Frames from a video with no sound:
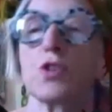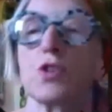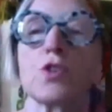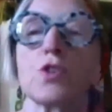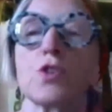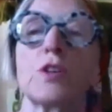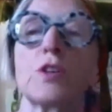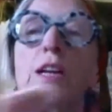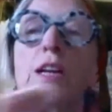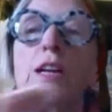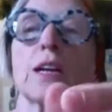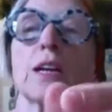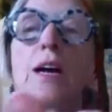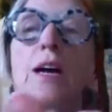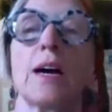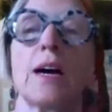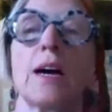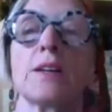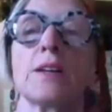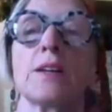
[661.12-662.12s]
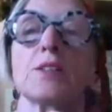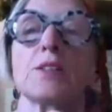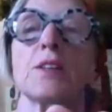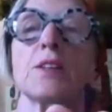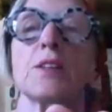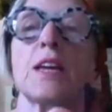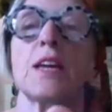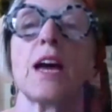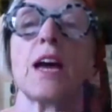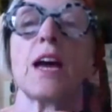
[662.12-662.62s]
your needle at
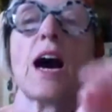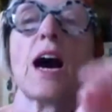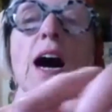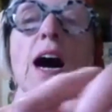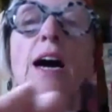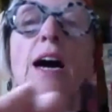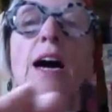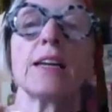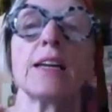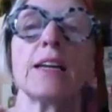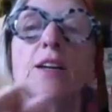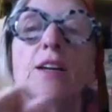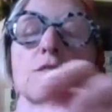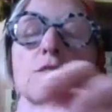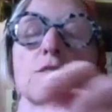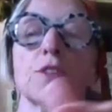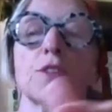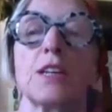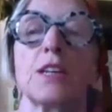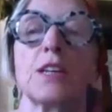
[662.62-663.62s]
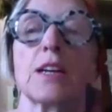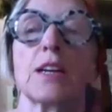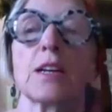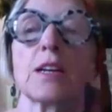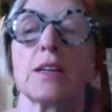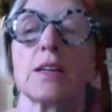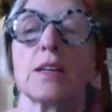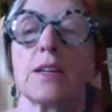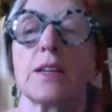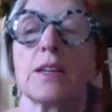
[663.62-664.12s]
the eye of the
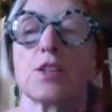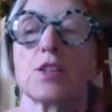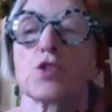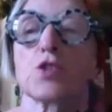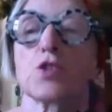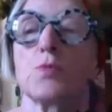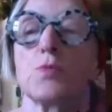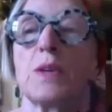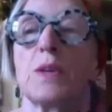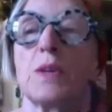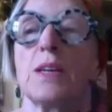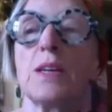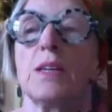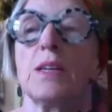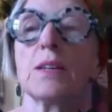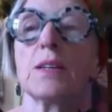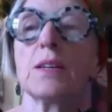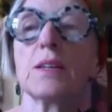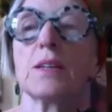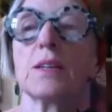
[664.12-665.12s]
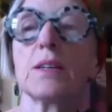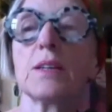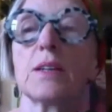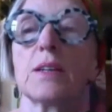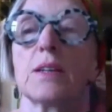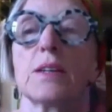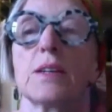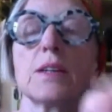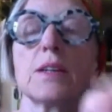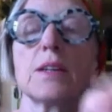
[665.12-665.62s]
needle. That should be
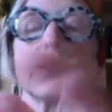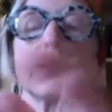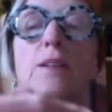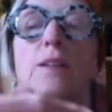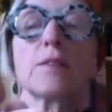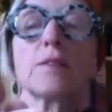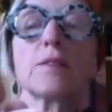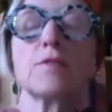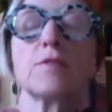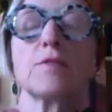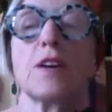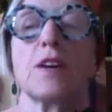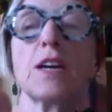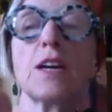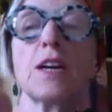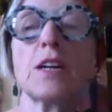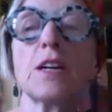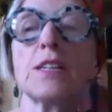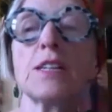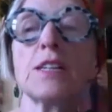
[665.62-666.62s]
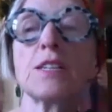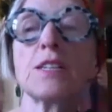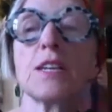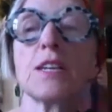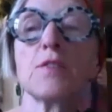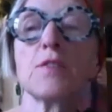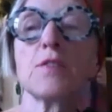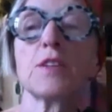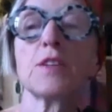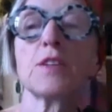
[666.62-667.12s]
fairly
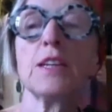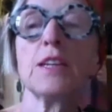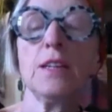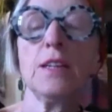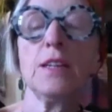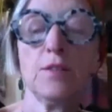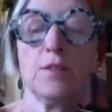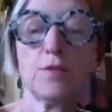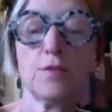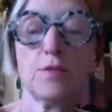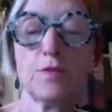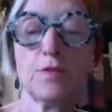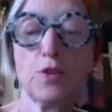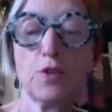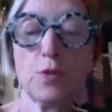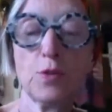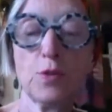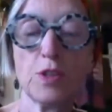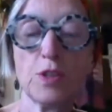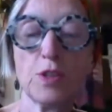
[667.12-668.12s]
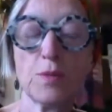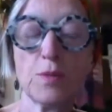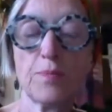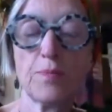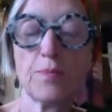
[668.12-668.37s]
safely fluid.